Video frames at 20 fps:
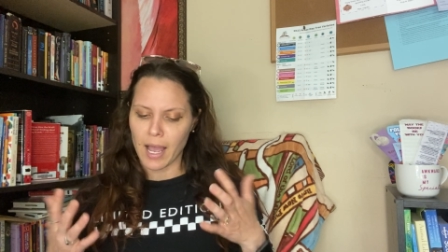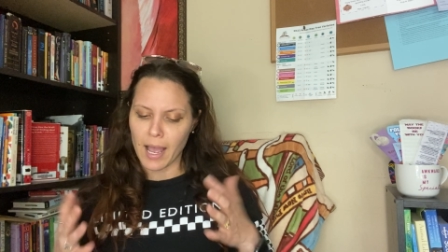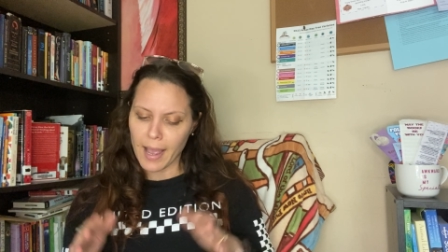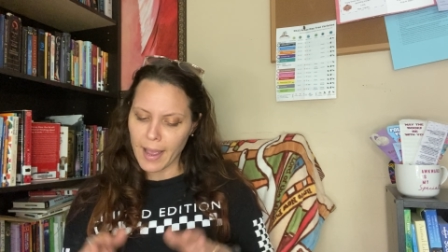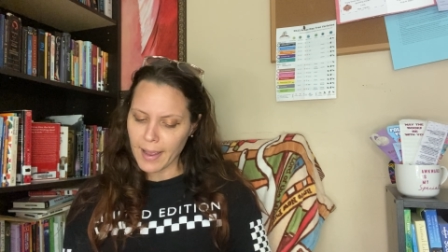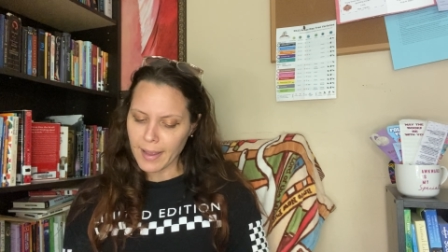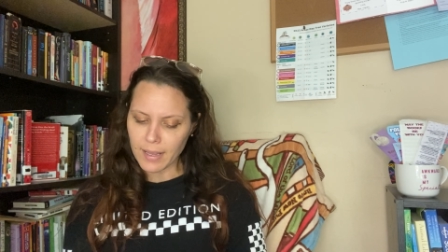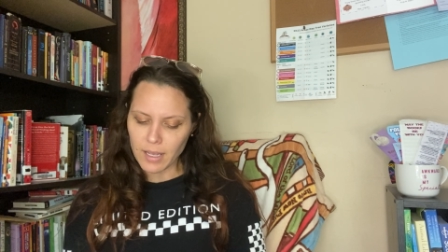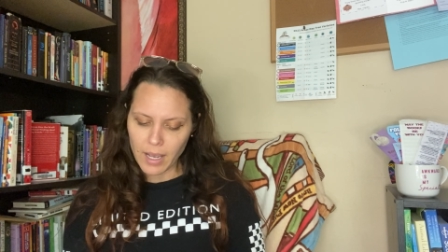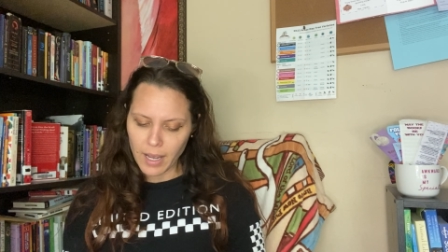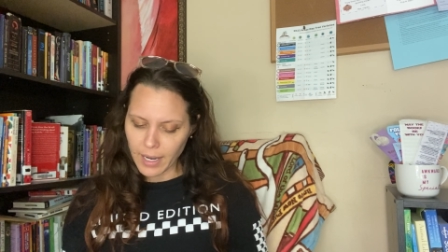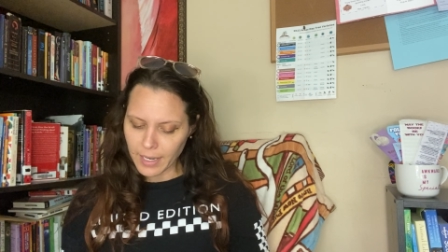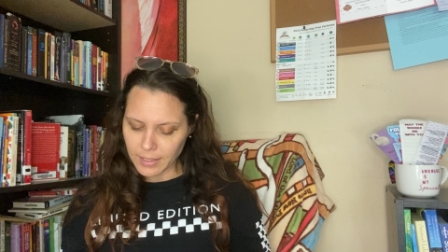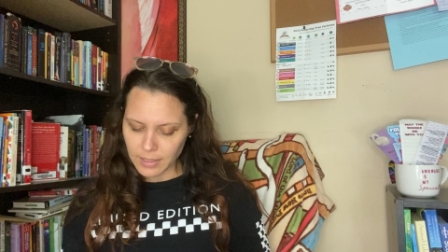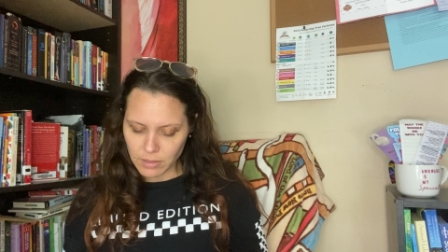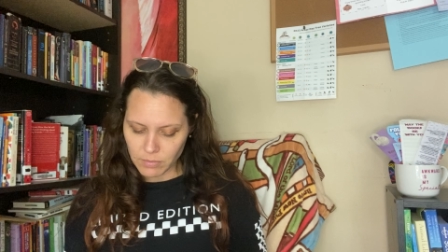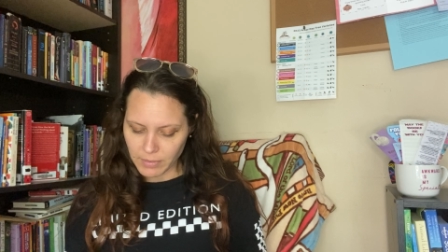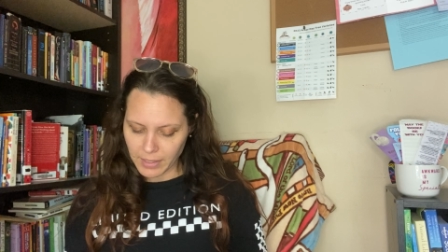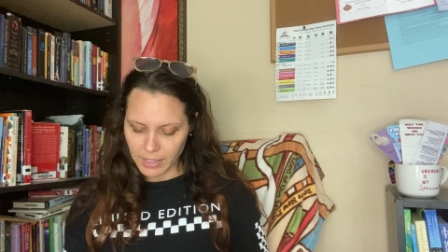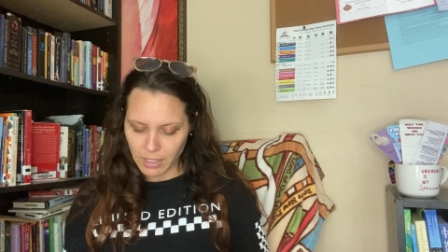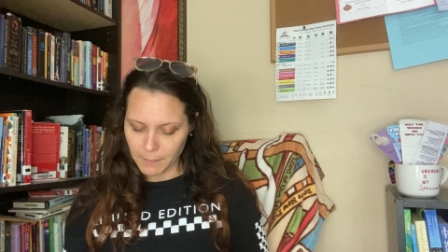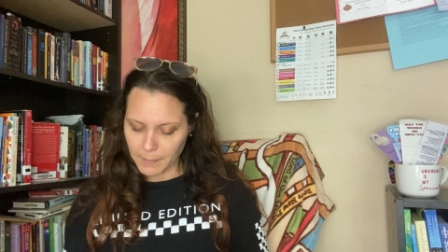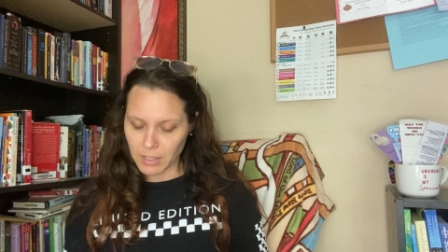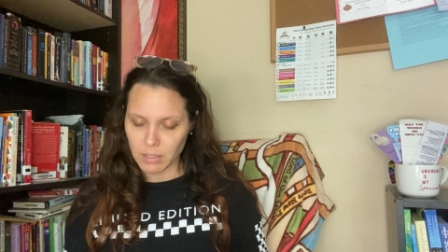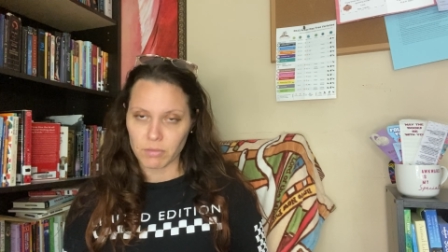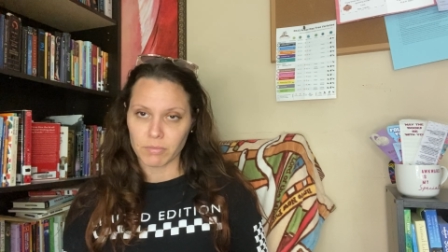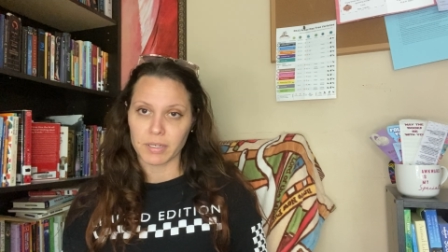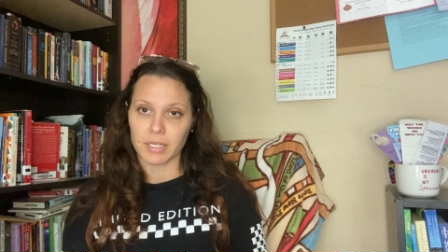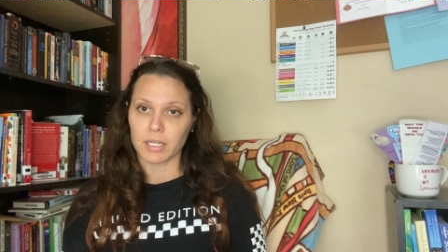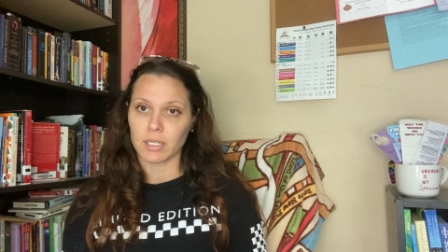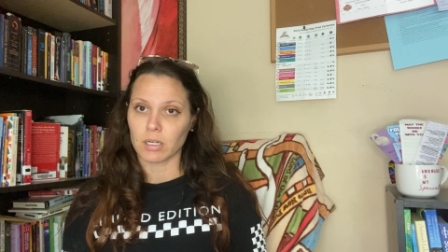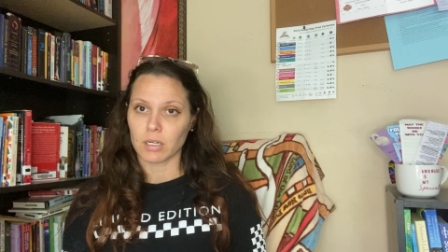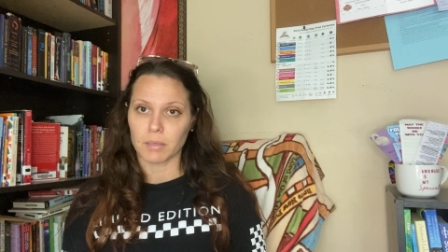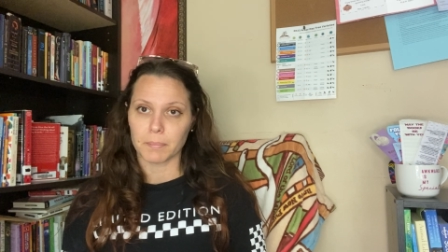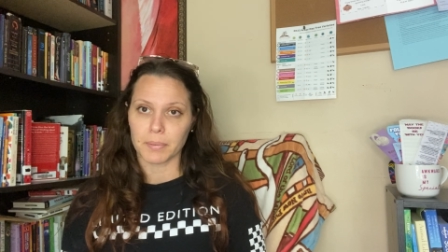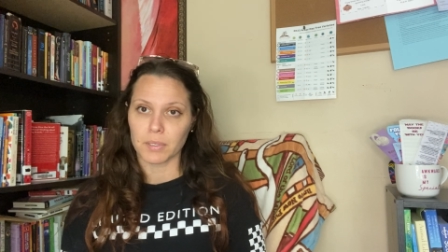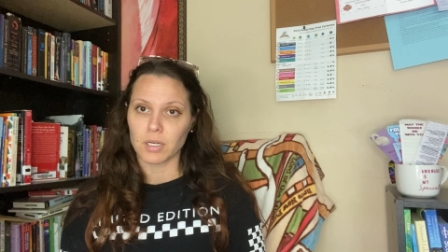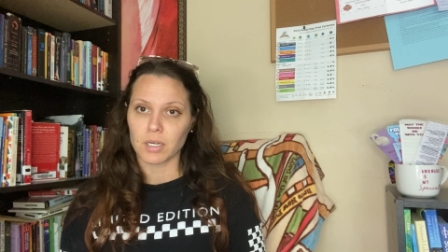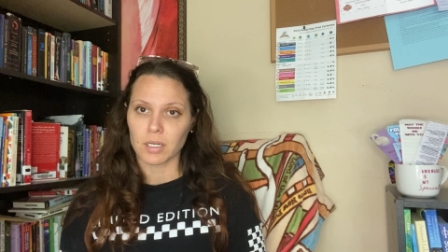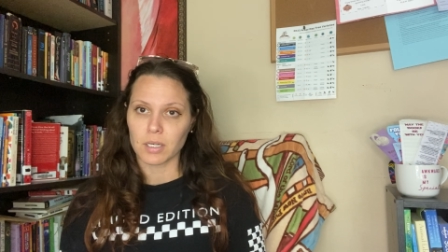I highly recommend reading her
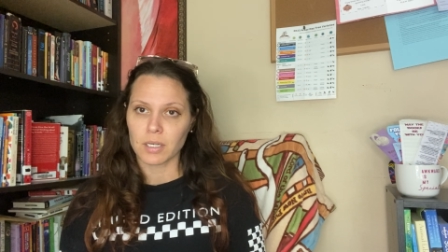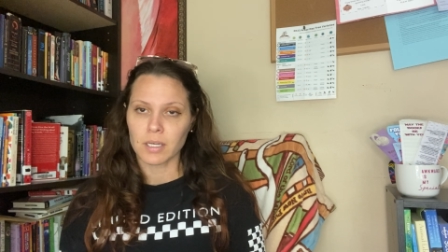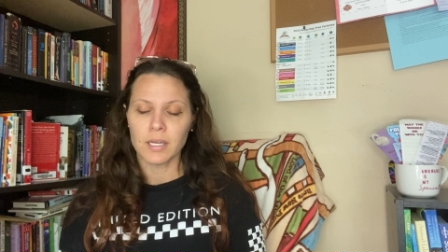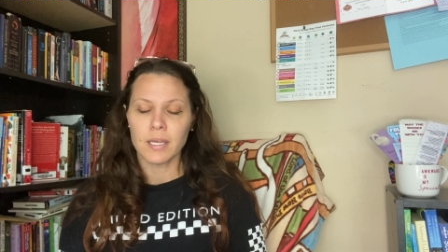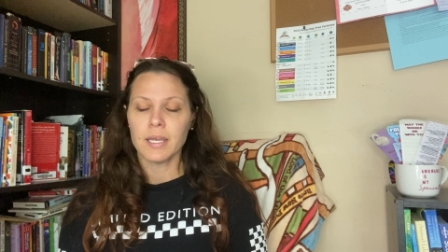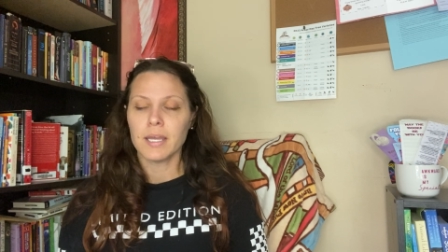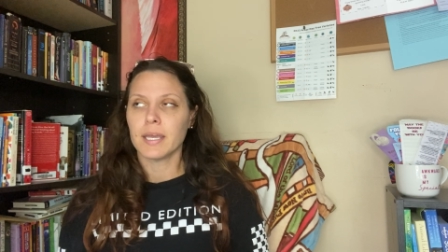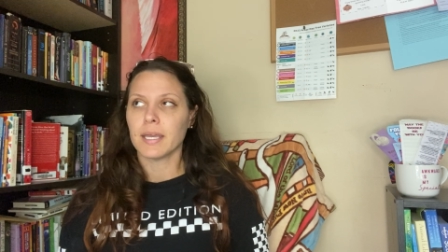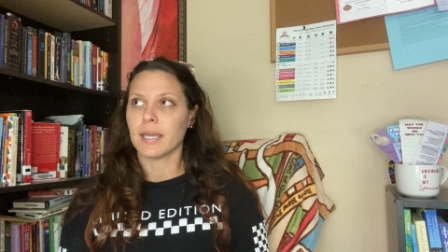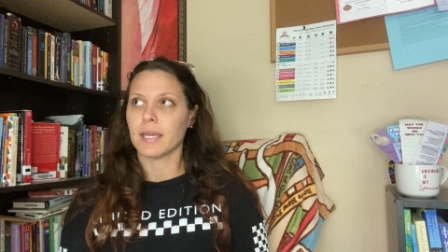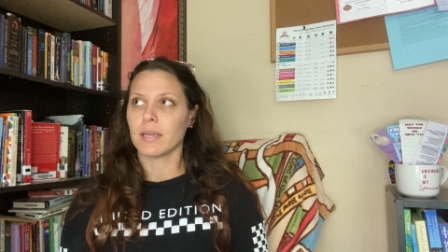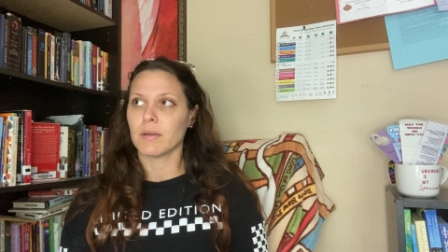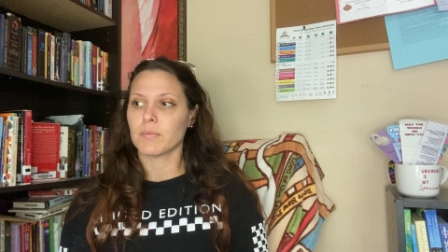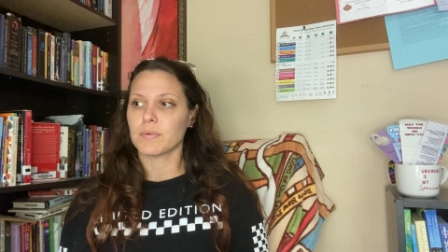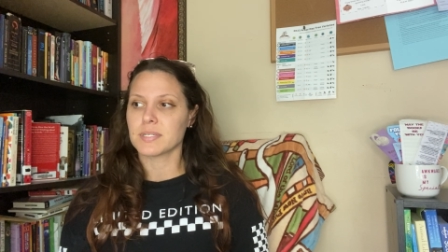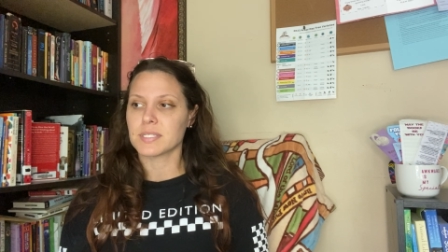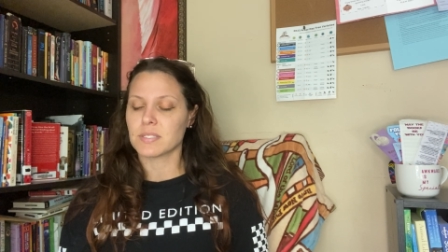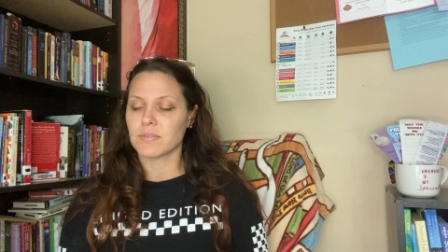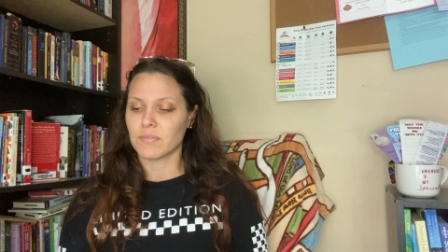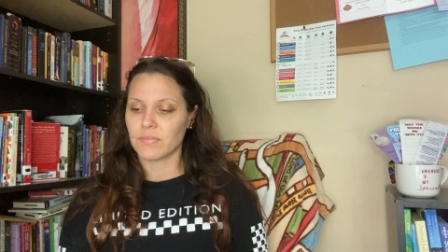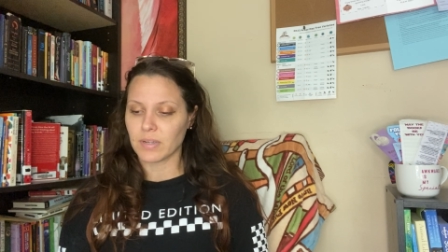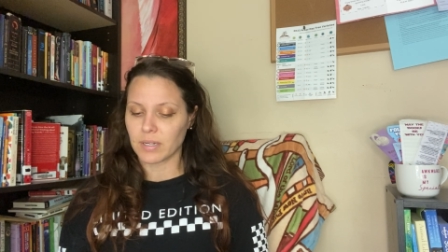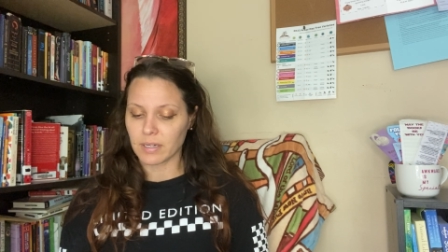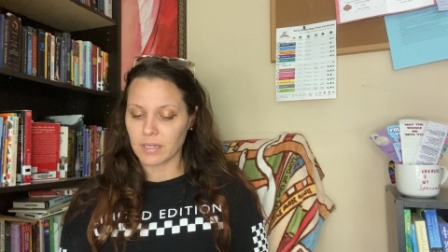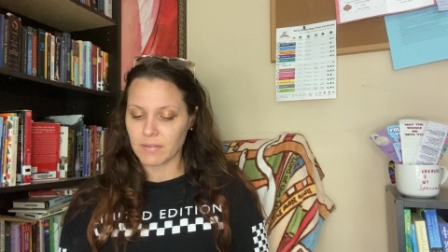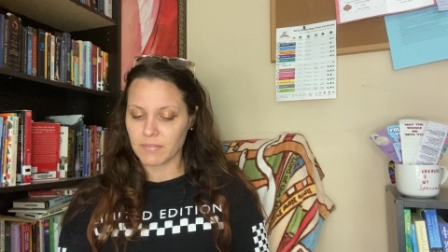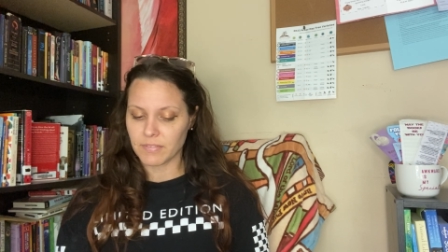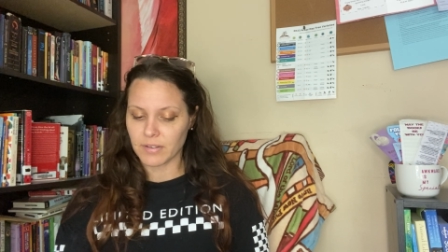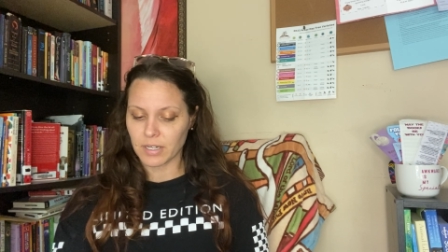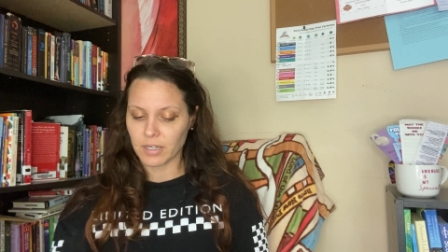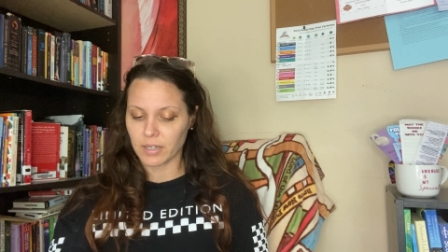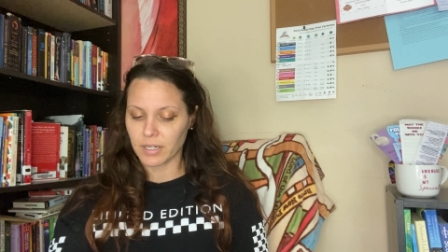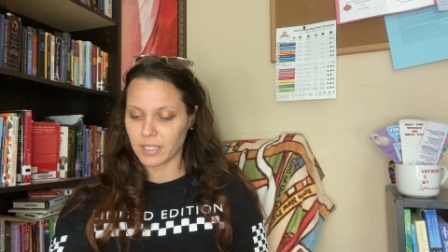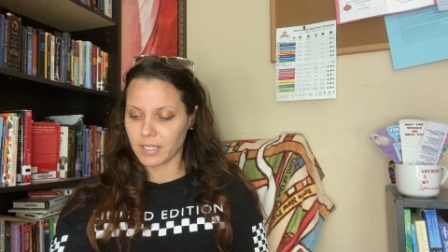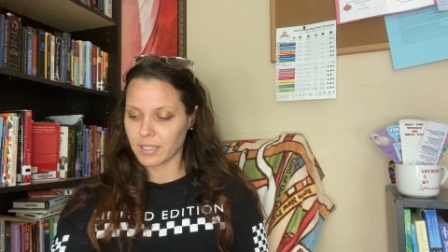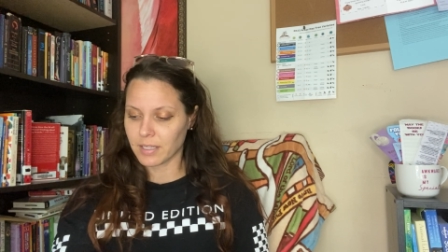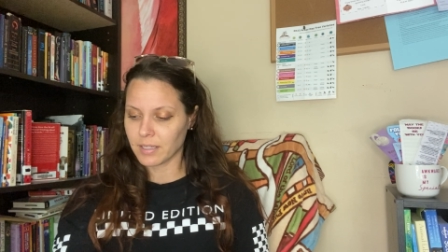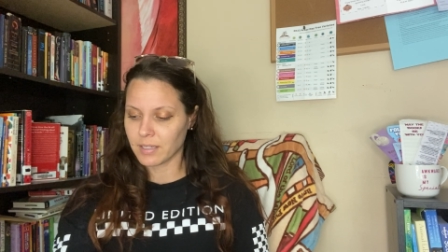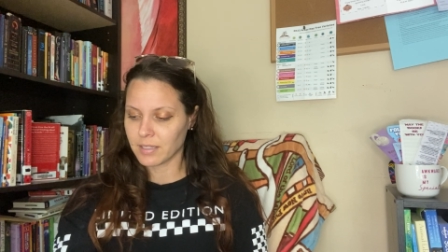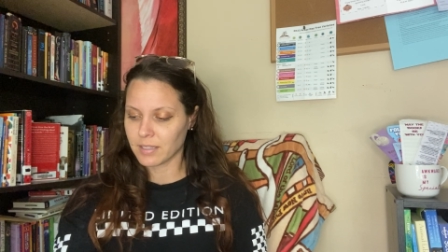book. It was very,
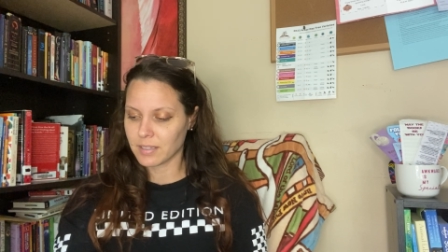very